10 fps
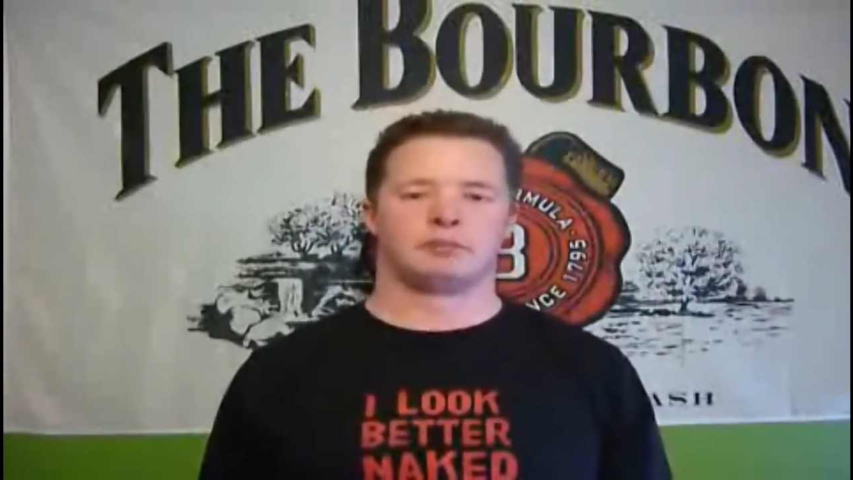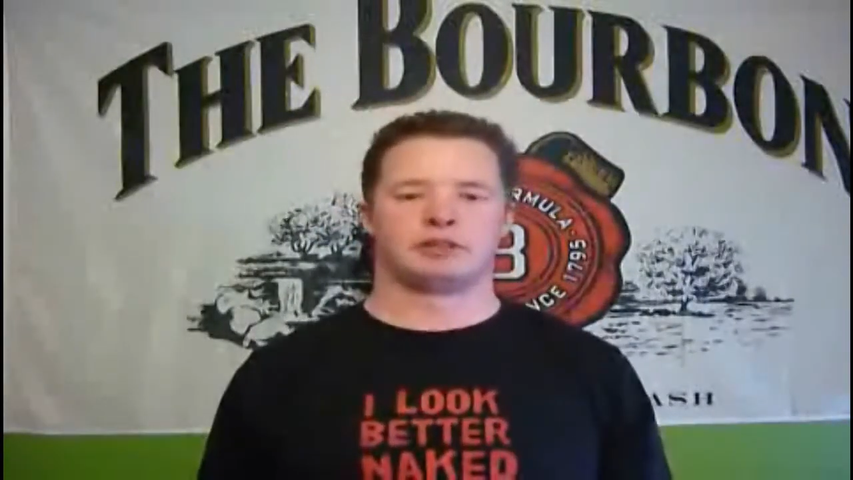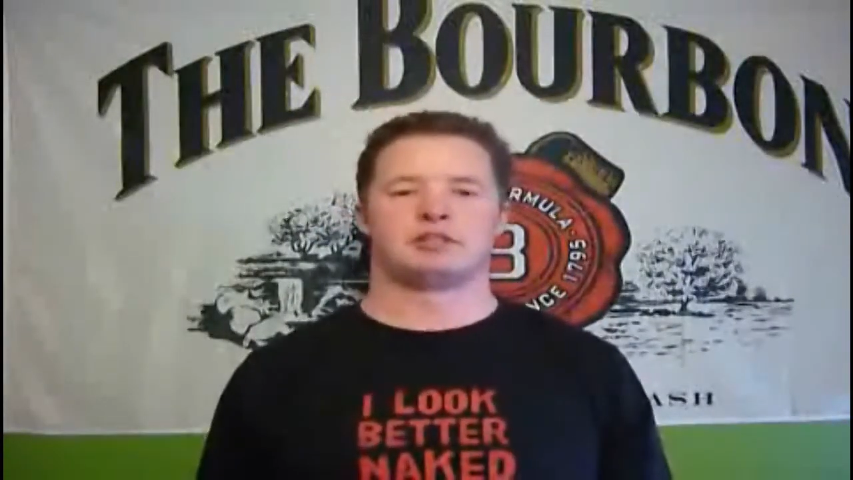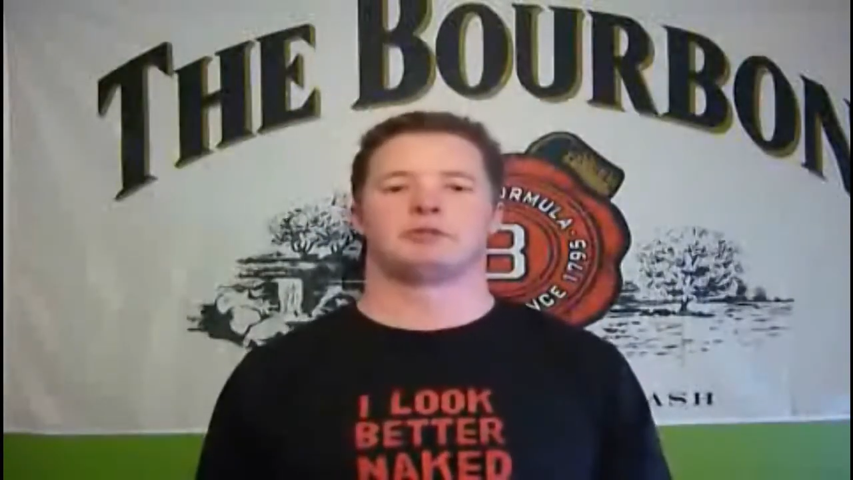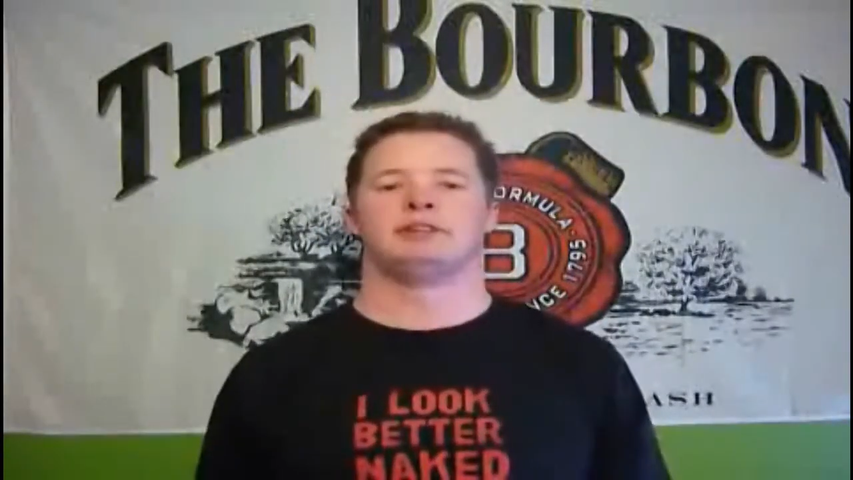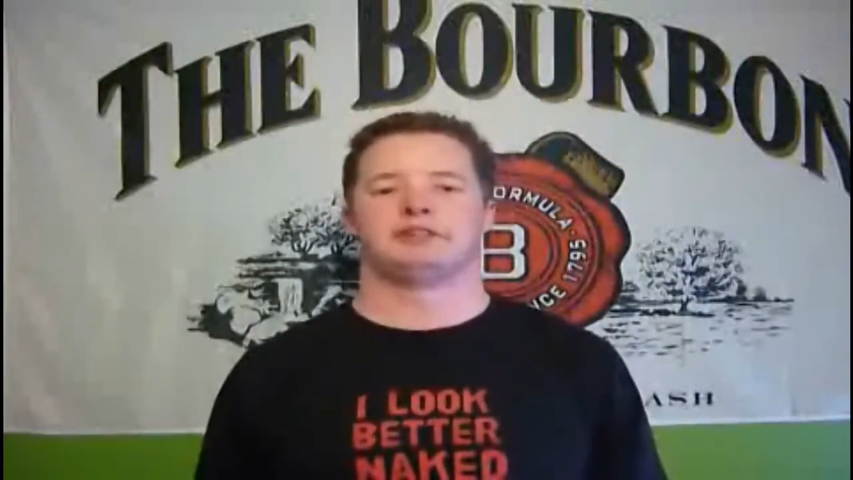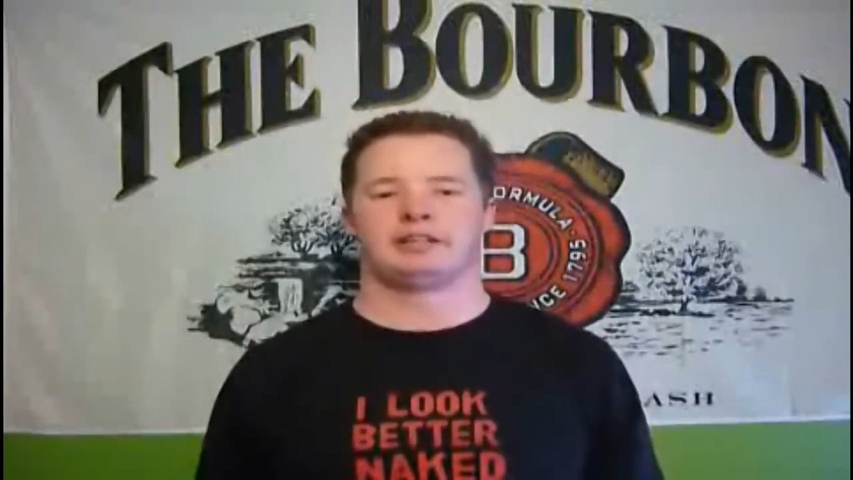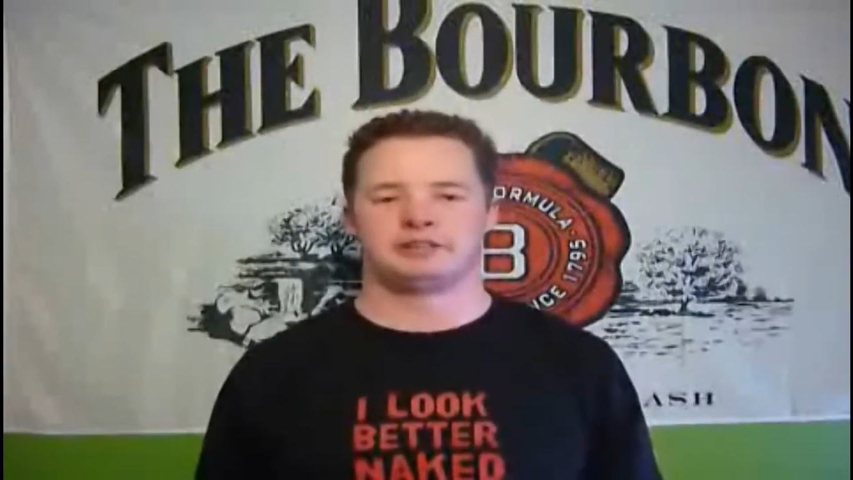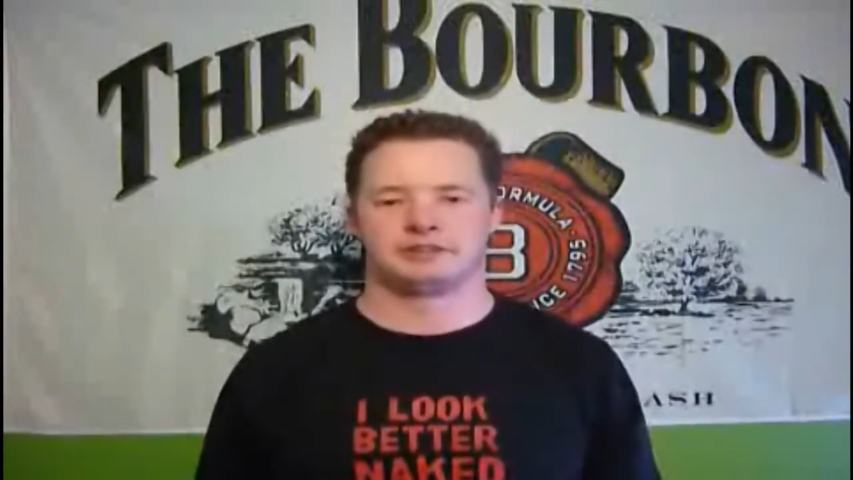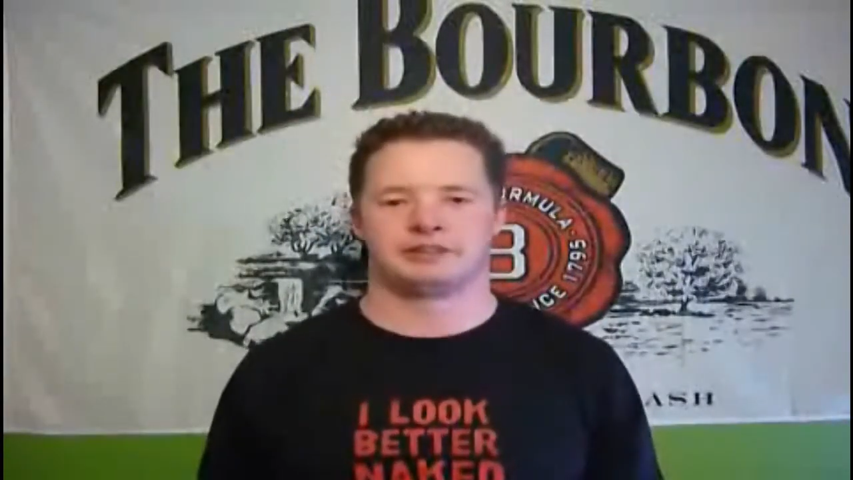but this one
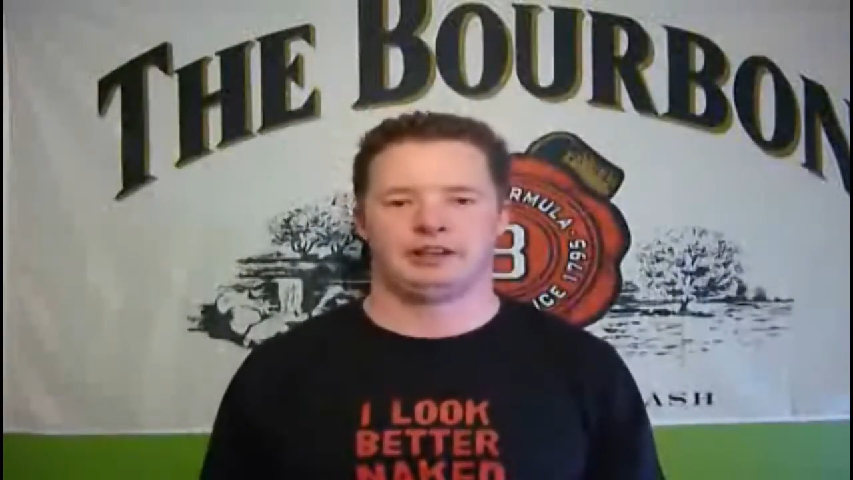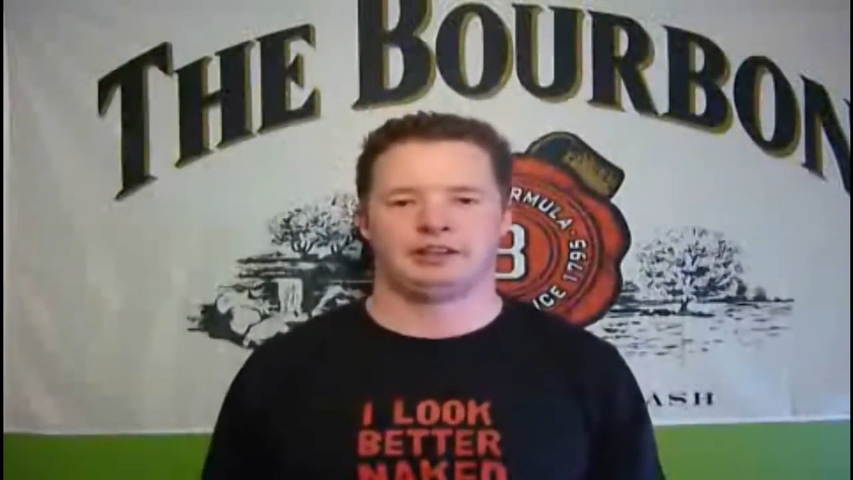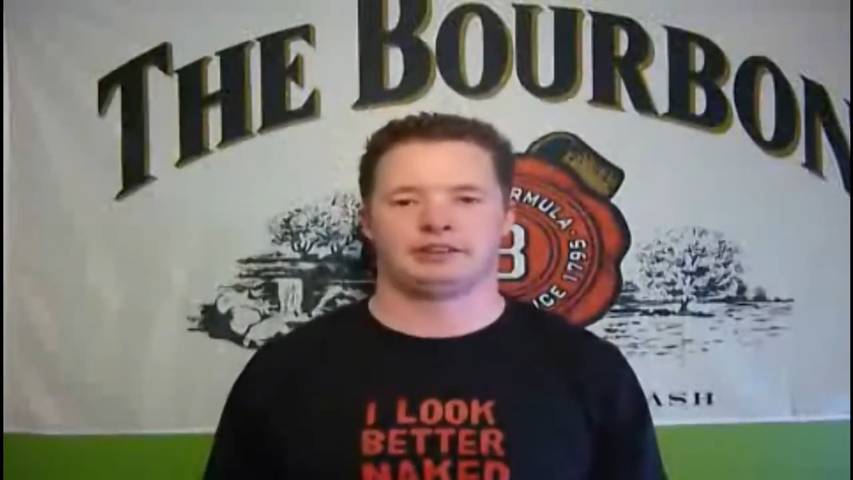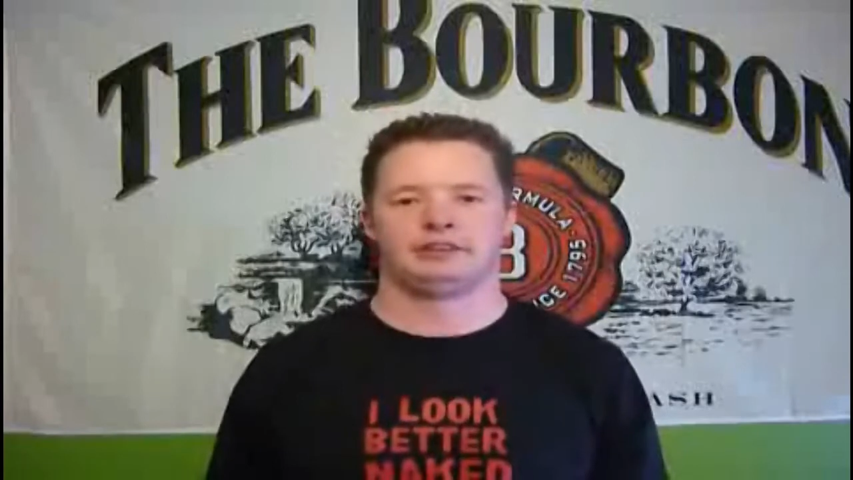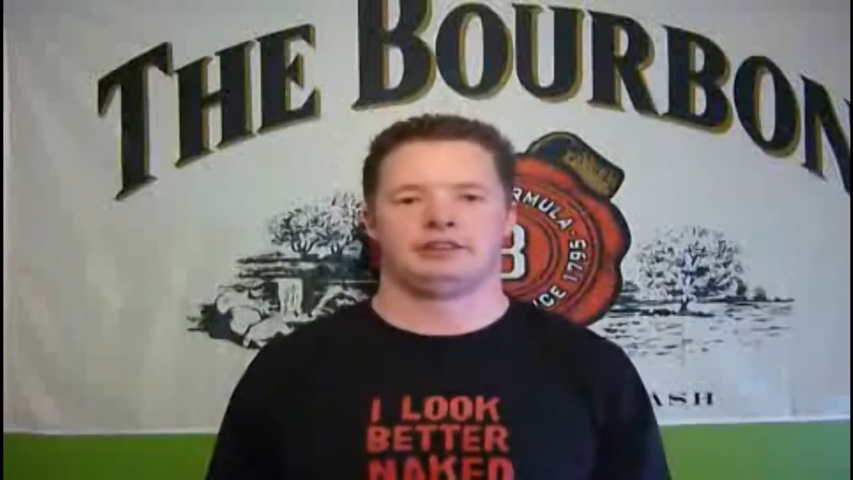takes the cake